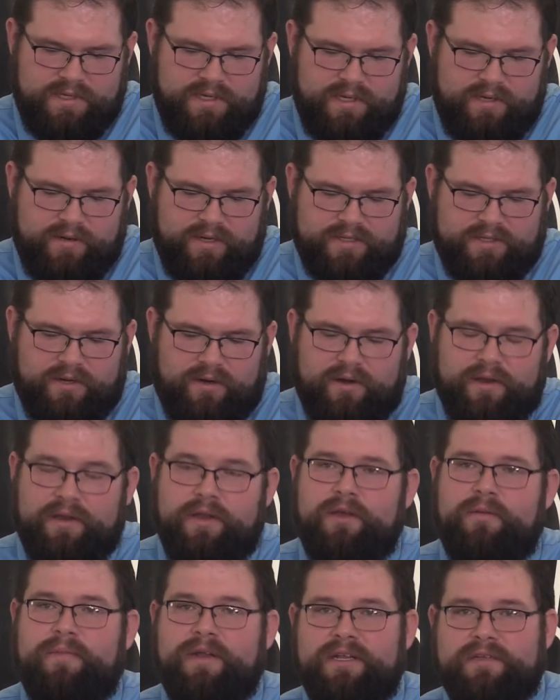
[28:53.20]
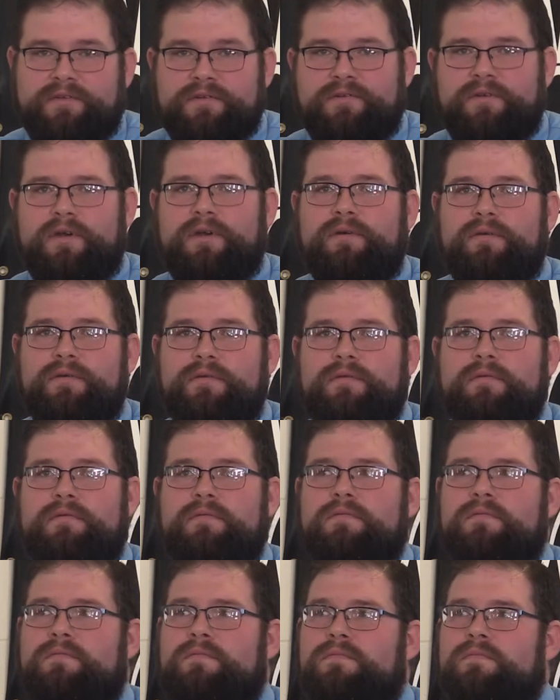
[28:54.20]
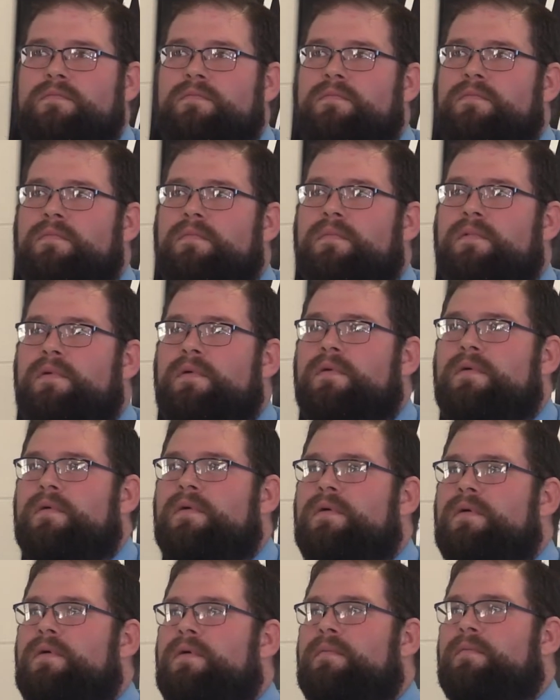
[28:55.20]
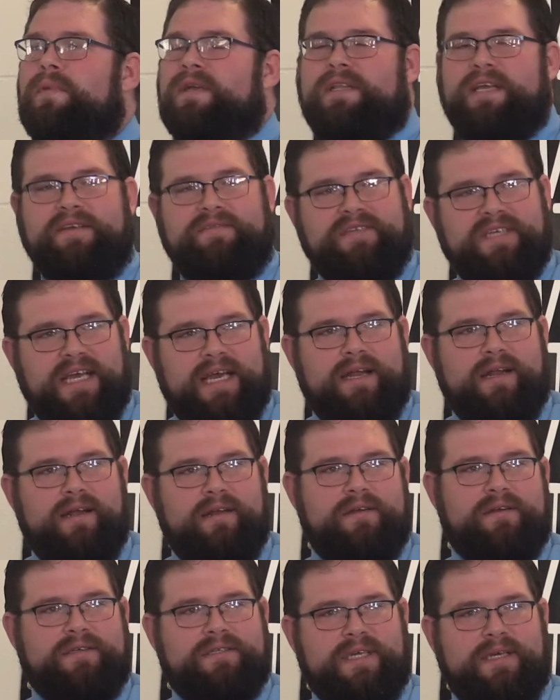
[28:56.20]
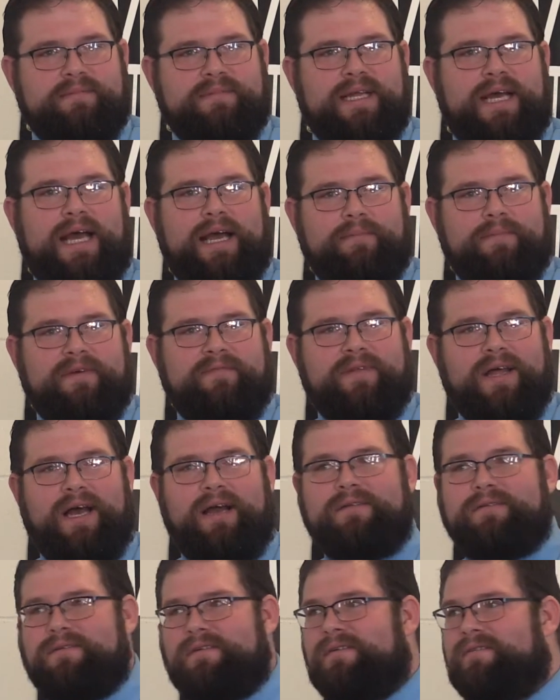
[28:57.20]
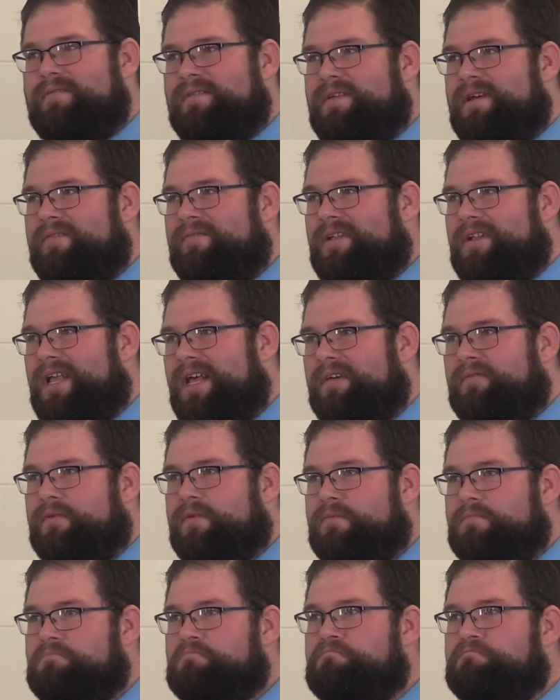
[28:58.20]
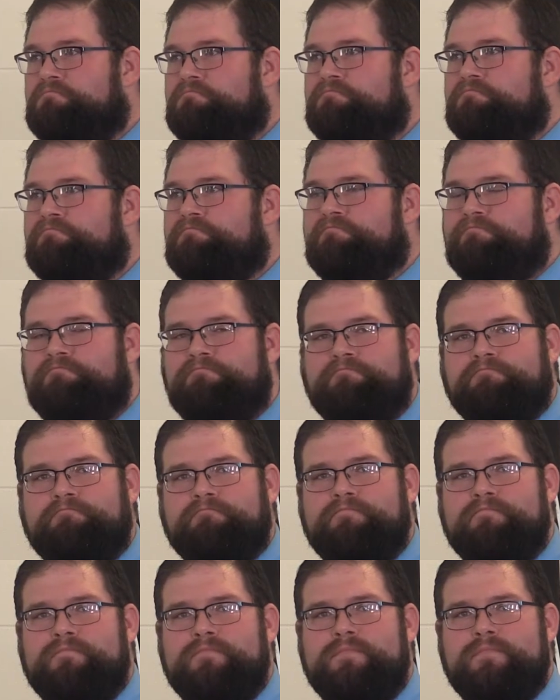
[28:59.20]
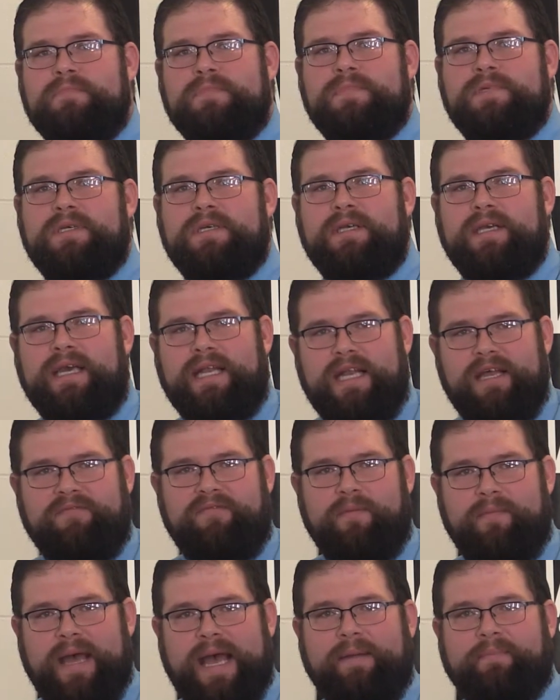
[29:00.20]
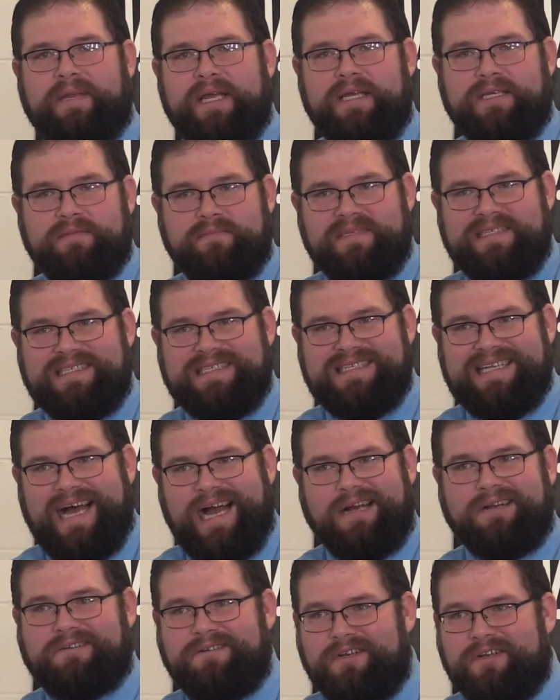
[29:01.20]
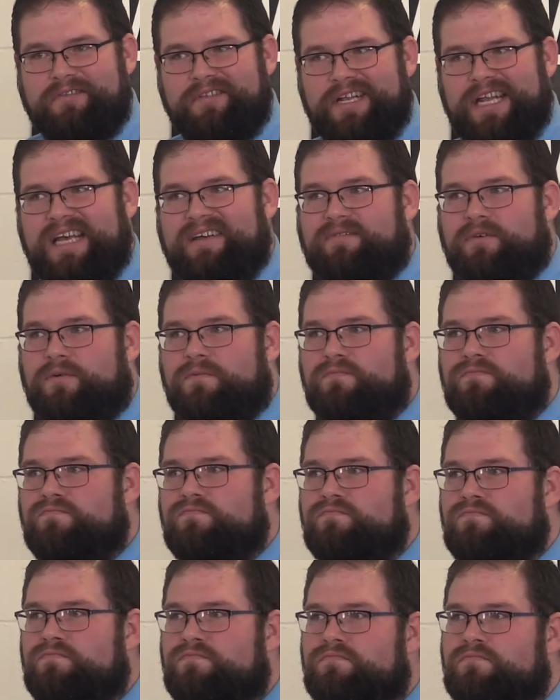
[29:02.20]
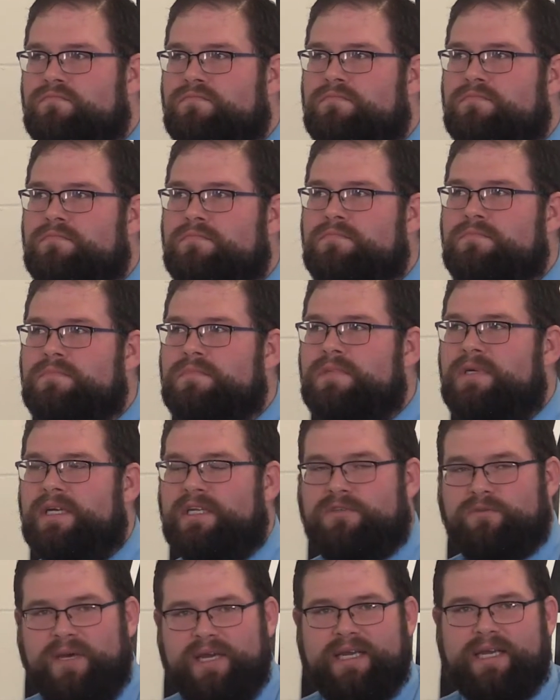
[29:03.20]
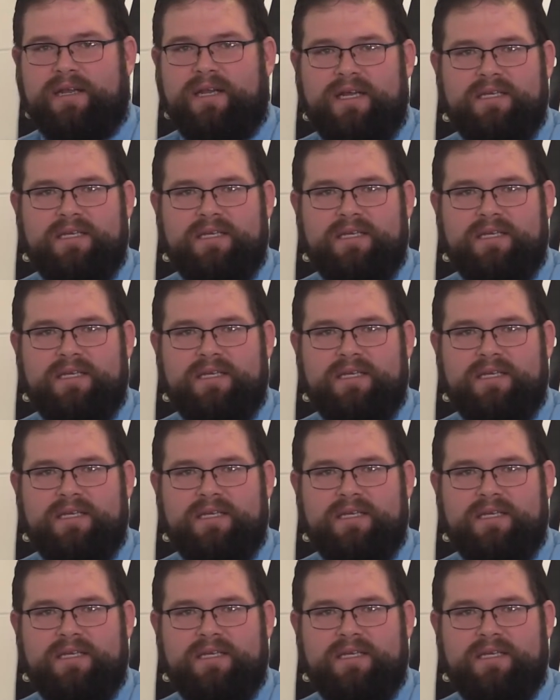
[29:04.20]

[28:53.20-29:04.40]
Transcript: You know, it's hard to do, but it's the truth. But they've sat under some type of doctrine of, of the devil. Yes, sir, brother. And baptism is a doctrine of the devil. Yes, right. it is. Sure. It's wicked.